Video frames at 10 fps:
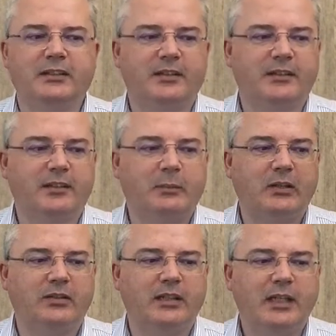It's
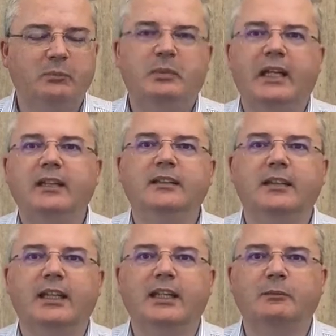about playing the
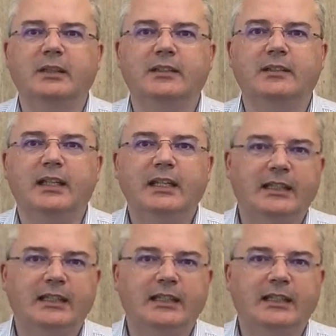game and